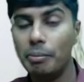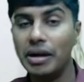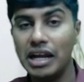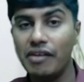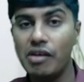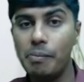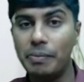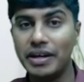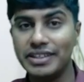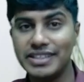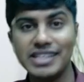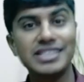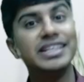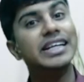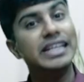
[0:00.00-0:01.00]
But have I
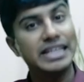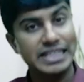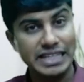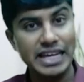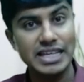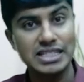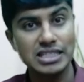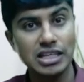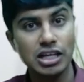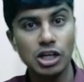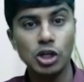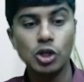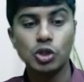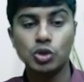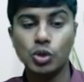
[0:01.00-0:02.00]
purchased it? Yes.
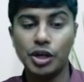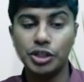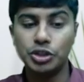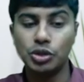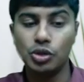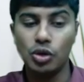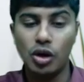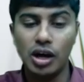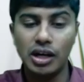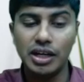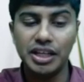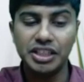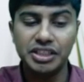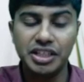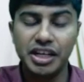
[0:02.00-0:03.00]
So I should not
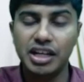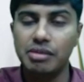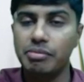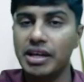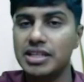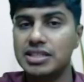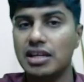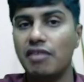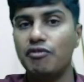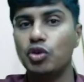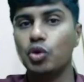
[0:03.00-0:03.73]
restrict myself